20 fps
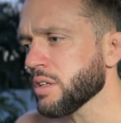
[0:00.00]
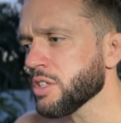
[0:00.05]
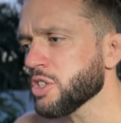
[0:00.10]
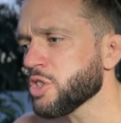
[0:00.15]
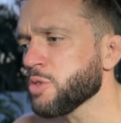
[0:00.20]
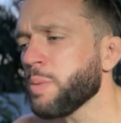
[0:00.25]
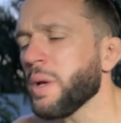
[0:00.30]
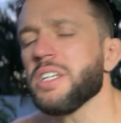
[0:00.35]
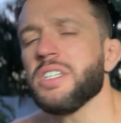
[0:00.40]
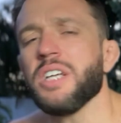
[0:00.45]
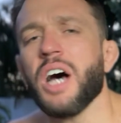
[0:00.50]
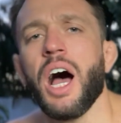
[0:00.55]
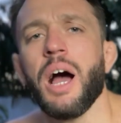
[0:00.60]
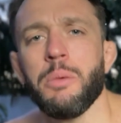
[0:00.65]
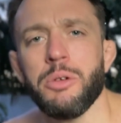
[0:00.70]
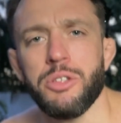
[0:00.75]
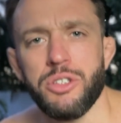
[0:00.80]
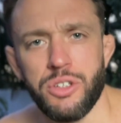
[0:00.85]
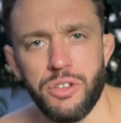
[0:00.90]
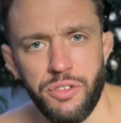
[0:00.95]
Spend time
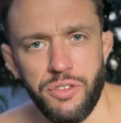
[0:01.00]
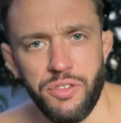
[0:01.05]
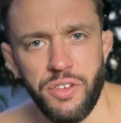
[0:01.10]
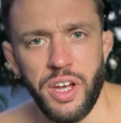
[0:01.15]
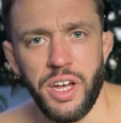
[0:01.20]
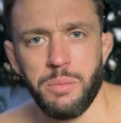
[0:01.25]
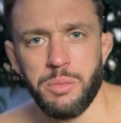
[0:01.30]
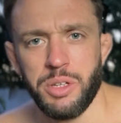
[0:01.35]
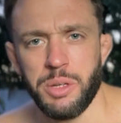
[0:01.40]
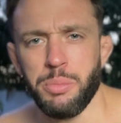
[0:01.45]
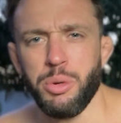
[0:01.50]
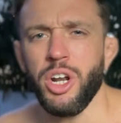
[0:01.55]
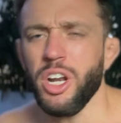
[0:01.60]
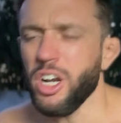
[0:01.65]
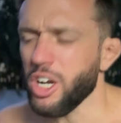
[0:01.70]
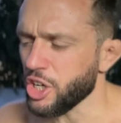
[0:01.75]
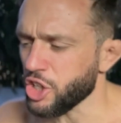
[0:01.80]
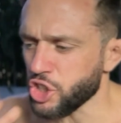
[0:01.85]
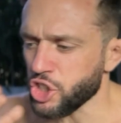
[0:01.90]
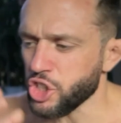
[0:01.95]
with your family. Put in
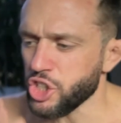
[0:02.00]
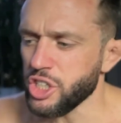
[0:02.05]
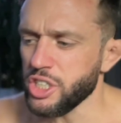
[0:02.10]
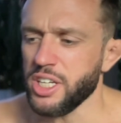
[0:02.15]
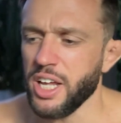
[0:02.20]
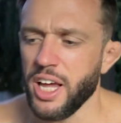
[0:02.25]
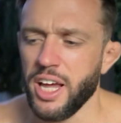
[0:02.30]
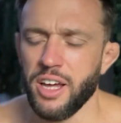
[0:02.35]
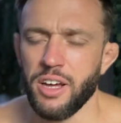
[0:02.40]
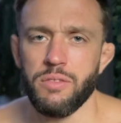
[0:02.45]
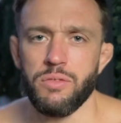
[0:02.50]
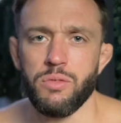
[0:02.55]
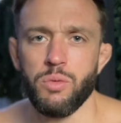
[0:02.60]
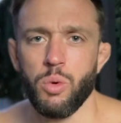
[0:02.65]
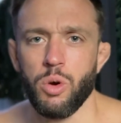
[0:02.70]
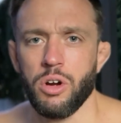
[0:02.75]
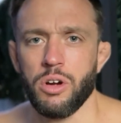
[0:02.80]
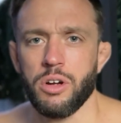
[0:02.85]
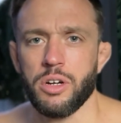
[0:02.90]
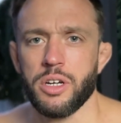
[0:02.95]
a good day of
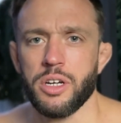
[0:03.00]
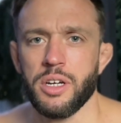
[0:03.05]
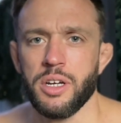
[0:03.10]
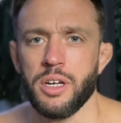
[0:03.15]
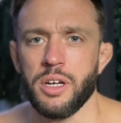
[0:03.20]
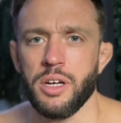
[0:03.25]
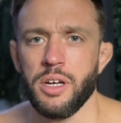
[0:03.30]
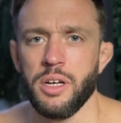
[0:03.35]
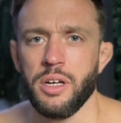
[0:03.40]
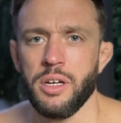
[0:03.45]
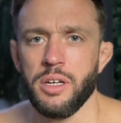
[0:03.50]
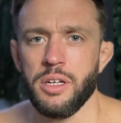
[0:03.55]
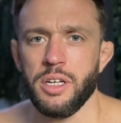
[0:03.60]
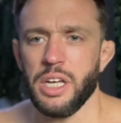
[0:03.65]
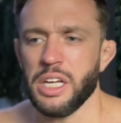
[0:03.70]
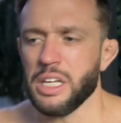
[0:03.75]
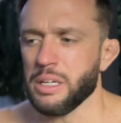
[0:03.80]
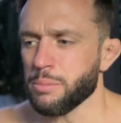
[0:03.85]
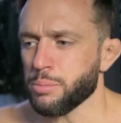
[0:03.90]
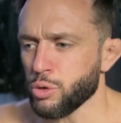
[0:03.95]
work,
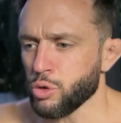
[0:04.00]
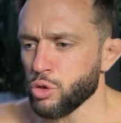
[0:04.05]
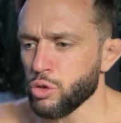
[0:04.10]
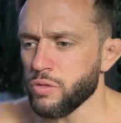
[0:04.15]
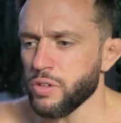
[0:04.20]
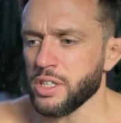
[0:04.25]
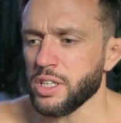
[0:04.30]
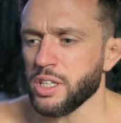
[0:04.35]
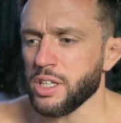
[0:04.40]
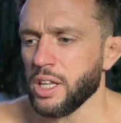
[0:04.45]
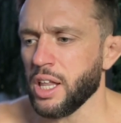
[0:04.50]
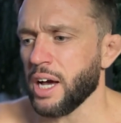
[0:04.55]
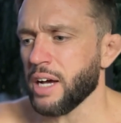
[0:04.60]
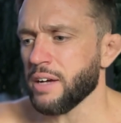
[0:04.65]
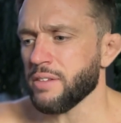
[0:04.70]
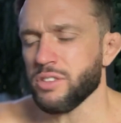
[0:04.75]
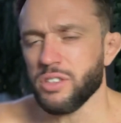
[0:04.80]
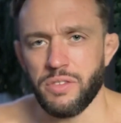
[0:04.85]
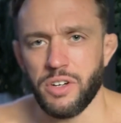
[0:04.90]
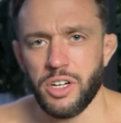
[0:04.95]
improving the
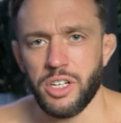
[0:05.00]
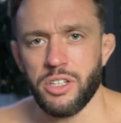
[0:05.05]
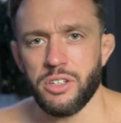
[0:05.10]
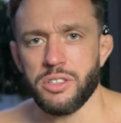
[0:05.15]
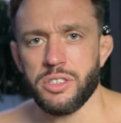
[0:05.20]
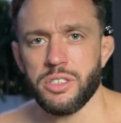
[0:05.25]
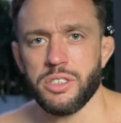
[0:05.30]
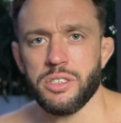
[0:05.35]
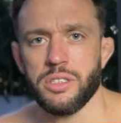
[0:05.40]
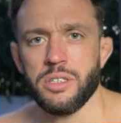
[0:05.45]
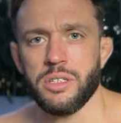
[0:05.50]
lives of others.